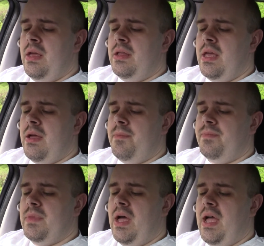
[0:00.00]
Now,
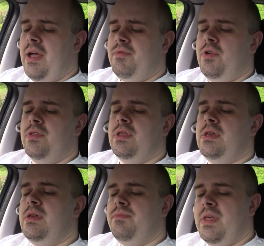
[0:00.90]
I have got
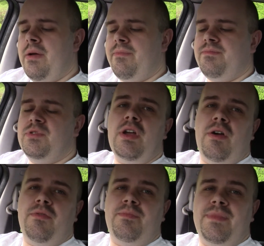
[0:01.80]
straight
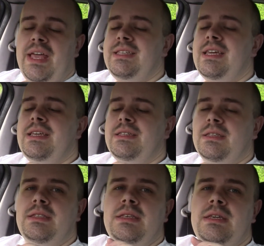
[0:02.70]
off, it is
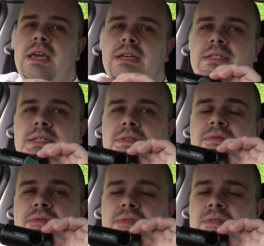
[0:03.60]
the
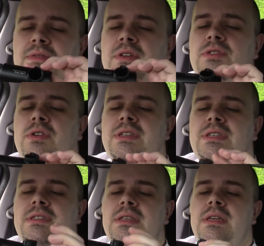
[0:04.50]
750S, so it is